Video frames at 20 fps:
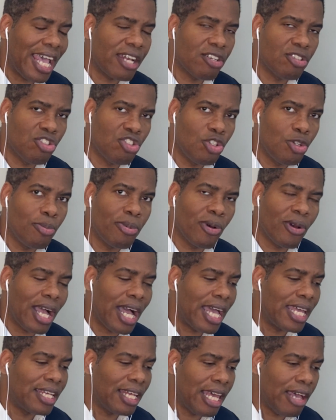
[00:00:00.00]
super
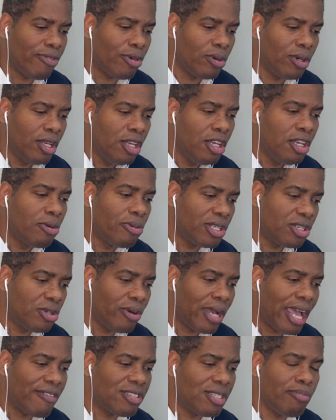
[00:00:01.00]
high level. We do
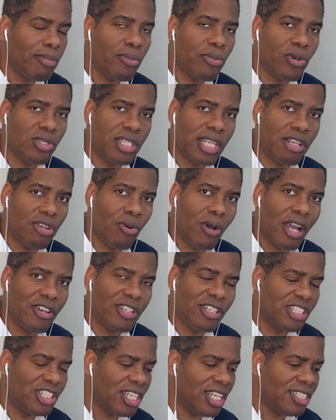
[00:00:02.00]
have some members that know how to
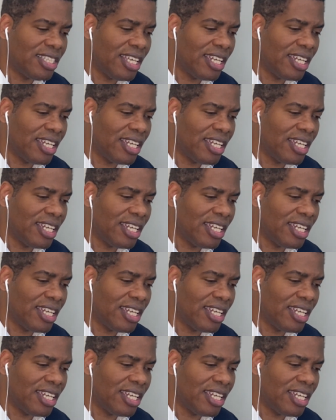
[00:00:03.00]
adjust